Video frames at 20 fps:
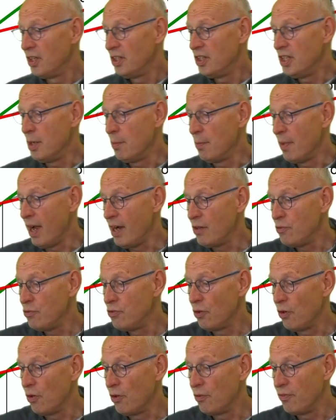the
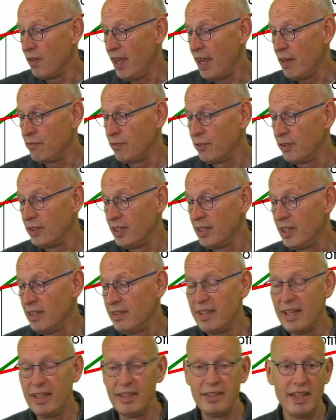amount of effort
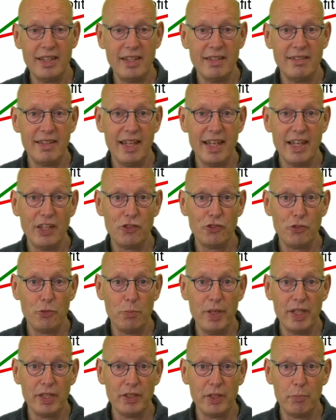that it takes to
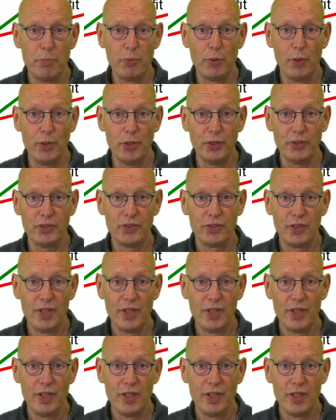build a product.